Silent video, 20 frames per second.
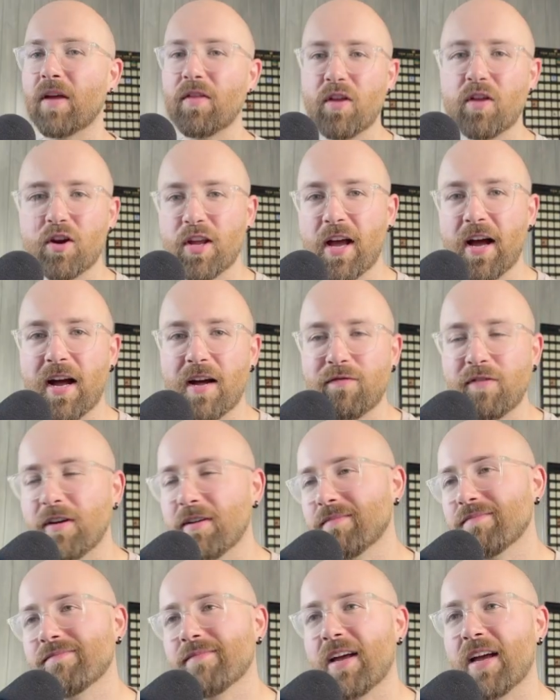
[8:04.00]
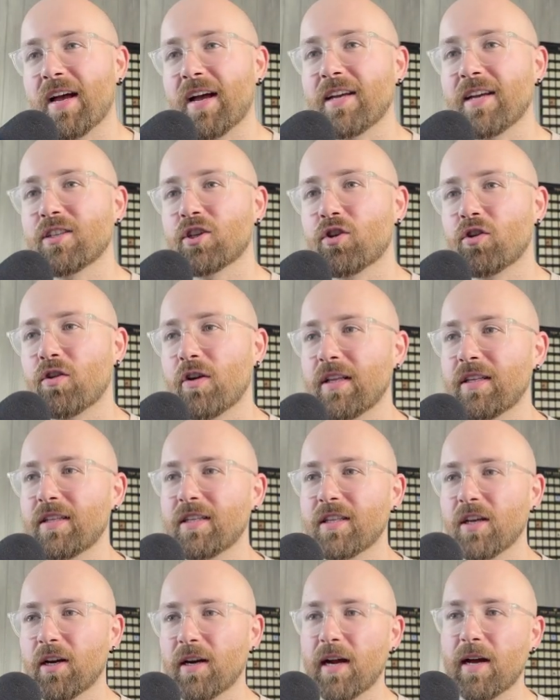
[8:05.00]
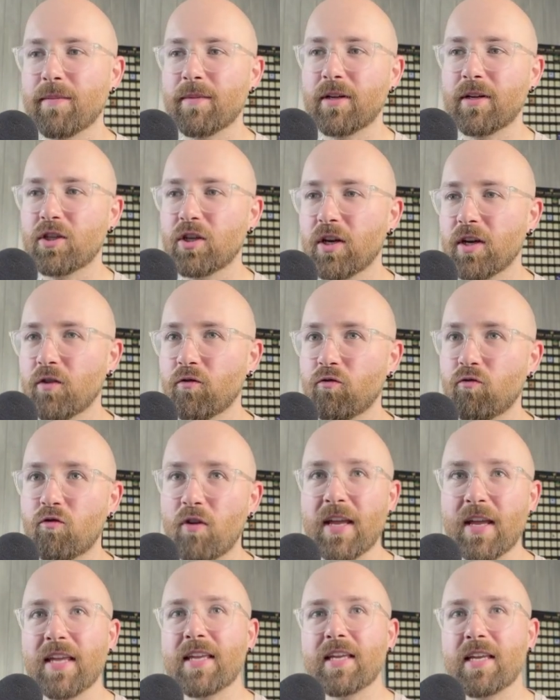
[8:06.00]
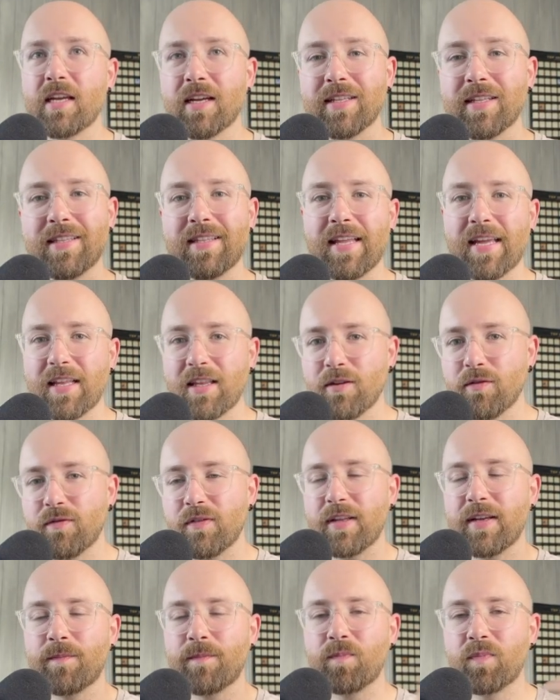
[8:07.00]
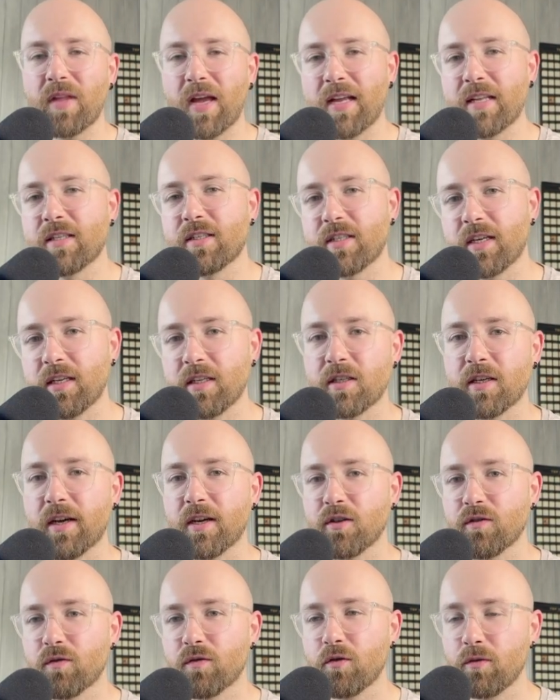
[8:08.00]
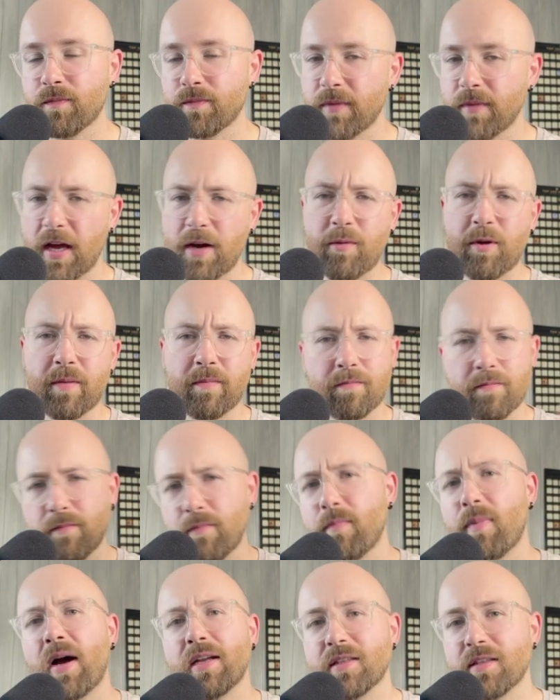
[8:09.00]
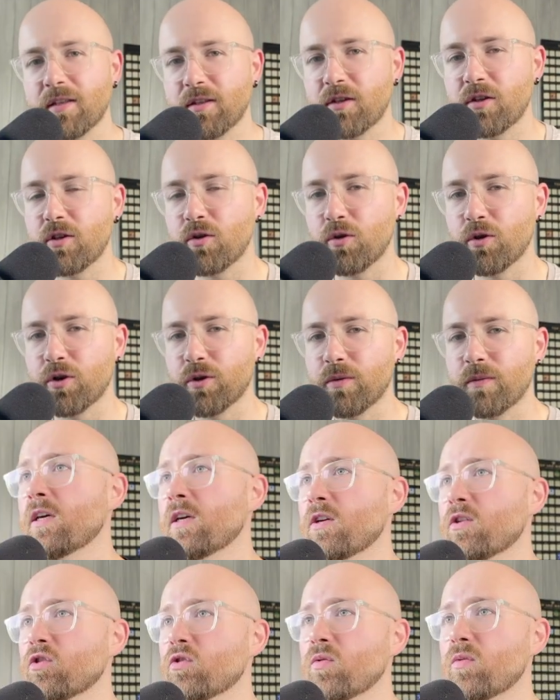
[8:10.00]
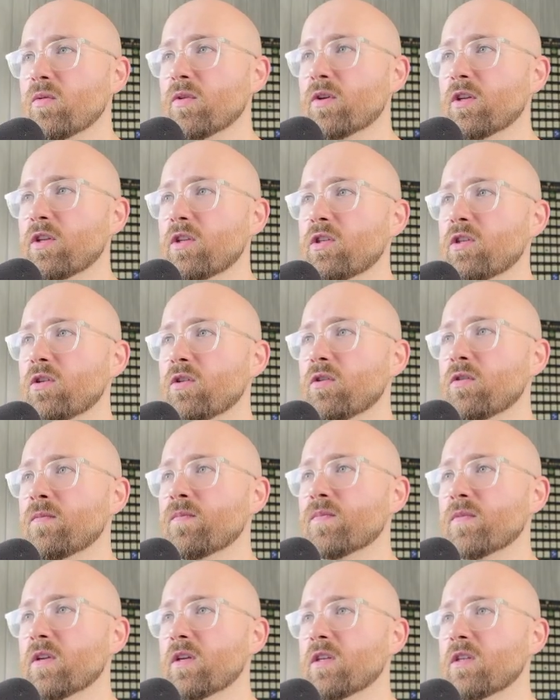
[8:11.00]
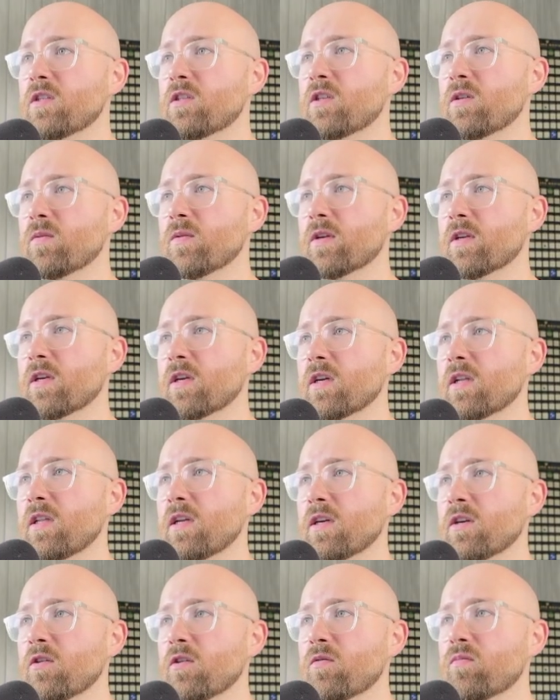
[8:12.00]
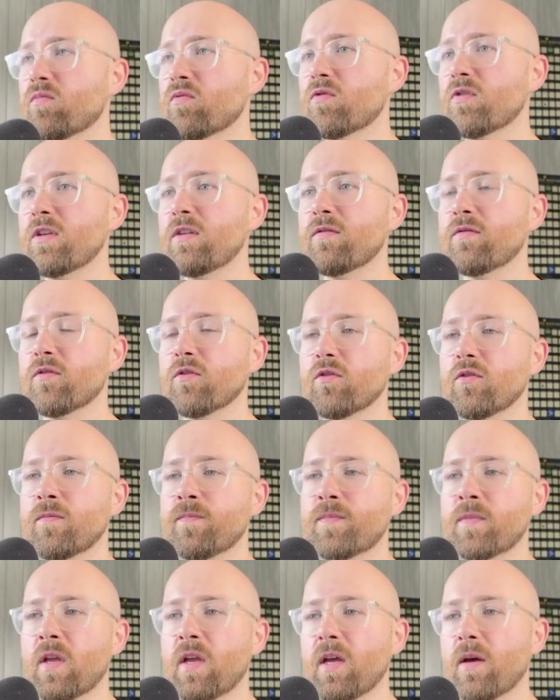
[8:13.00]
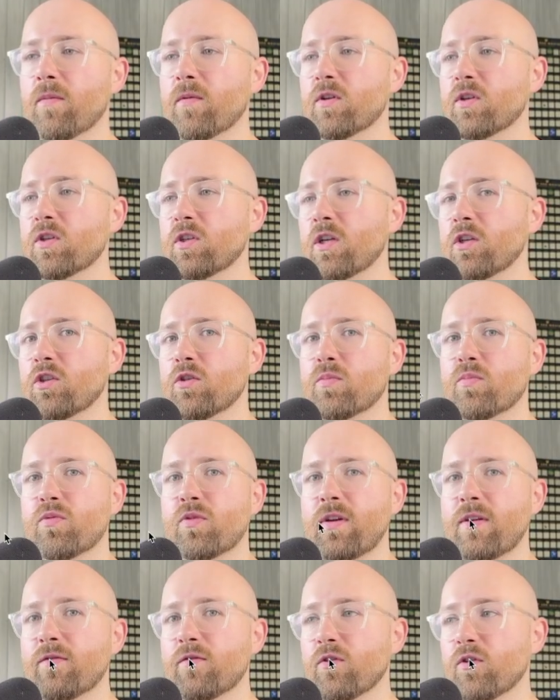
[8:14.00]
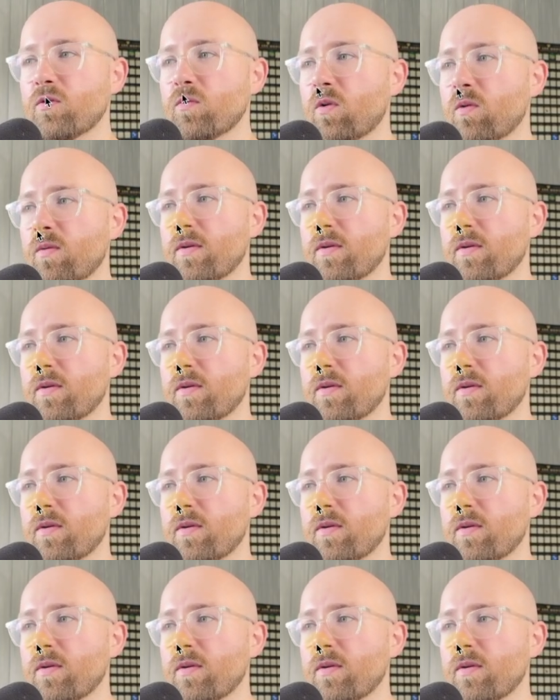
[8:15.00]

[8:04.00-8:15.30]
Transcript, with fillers: there you have it. It has created our image right here natively inside Sketchflow. Anyway, back to the tutorial. So what we can do is we can click on preview and we can start just previewing what we